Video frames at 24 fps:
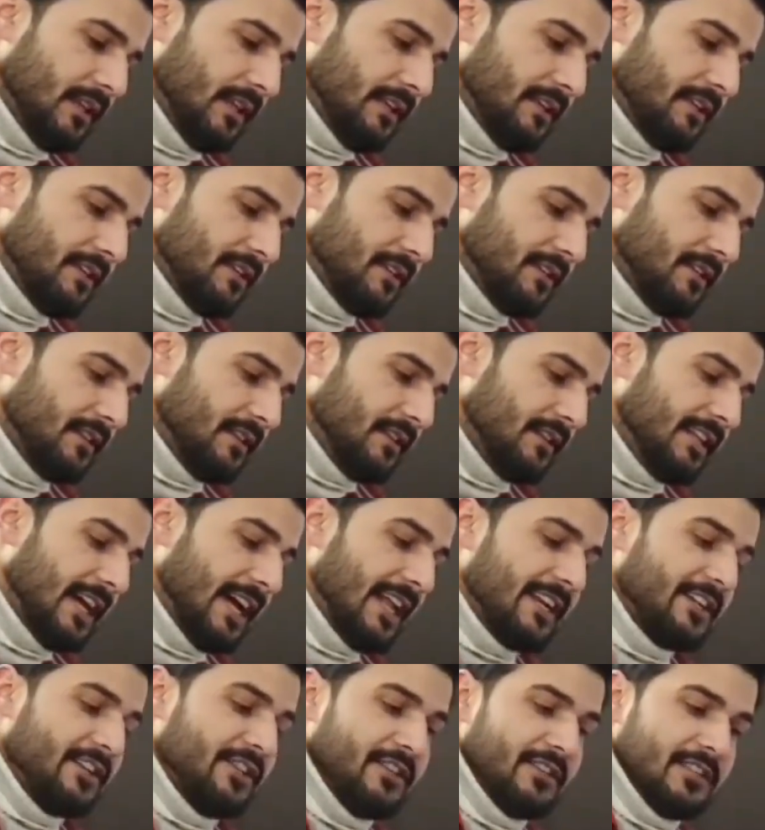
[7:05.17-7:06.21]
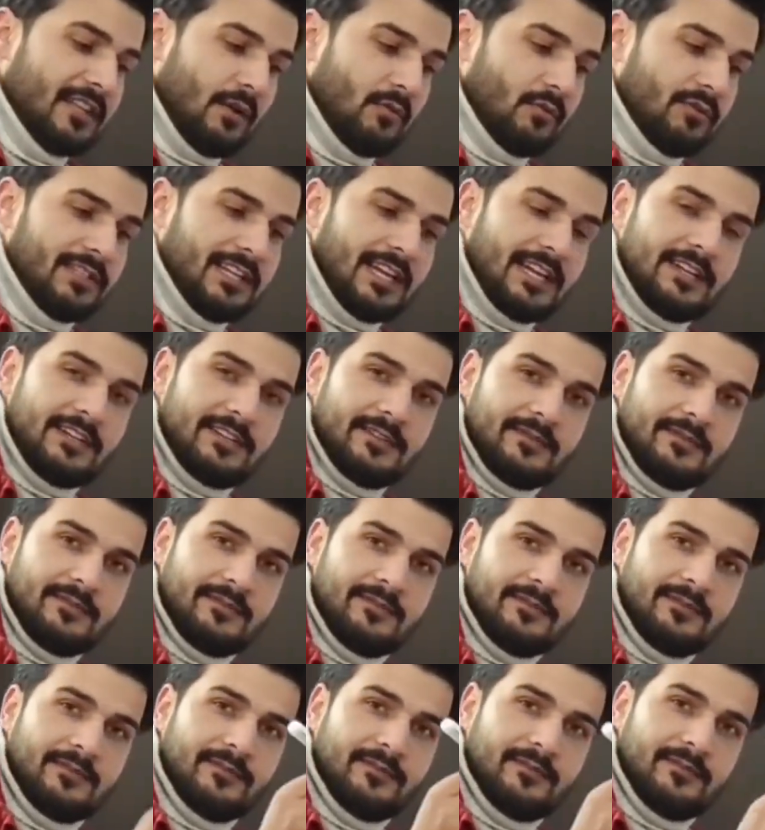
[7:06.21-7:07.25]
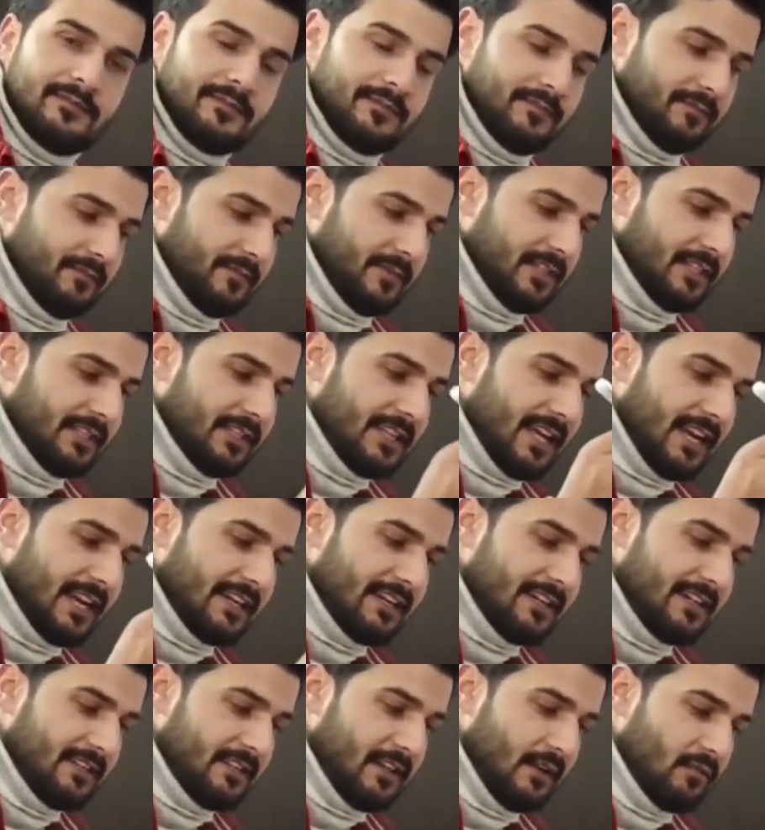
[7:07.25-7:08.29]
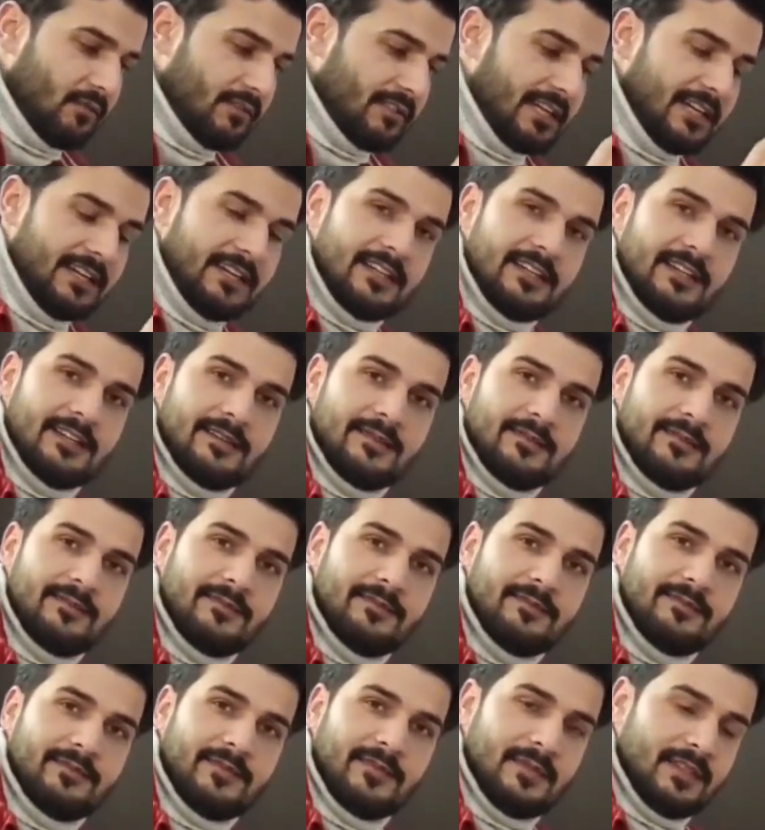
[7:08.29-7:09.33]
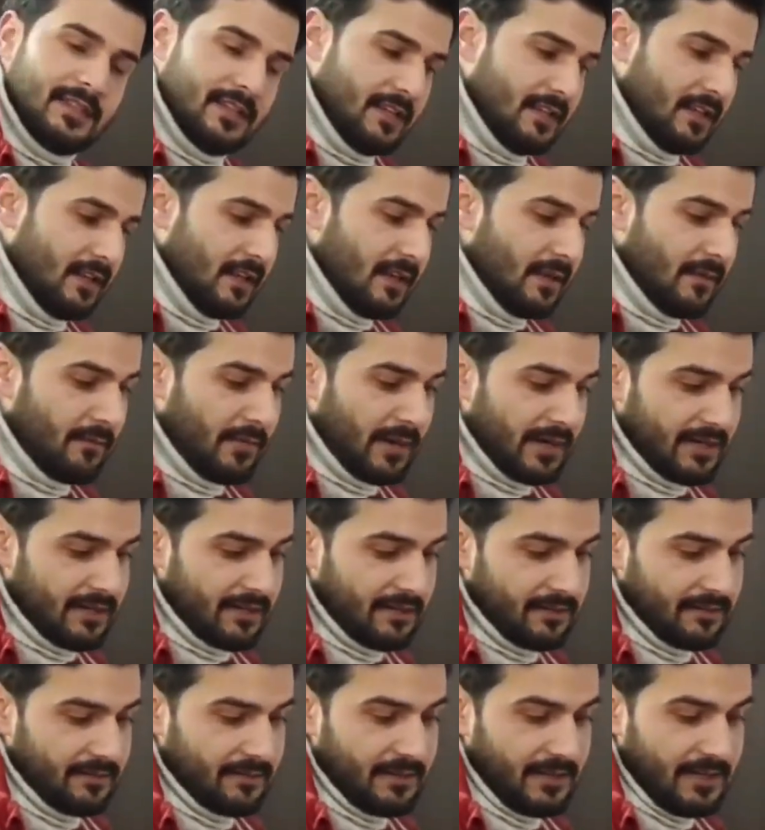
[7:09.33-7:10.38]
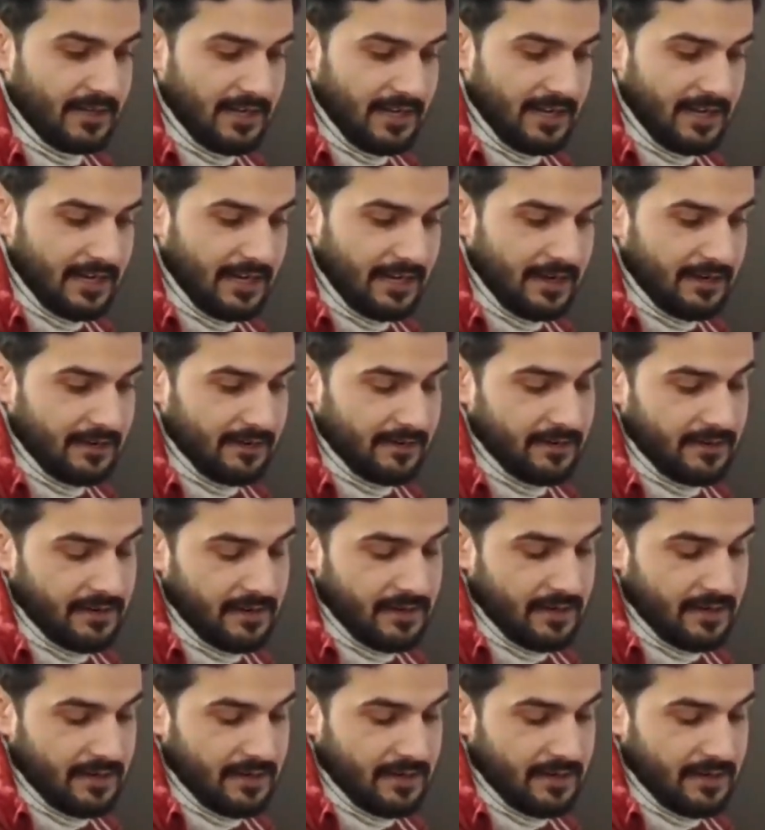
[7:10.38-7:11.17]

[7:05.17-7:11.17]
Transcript: its direction is outside. Its direction is outside here. But here,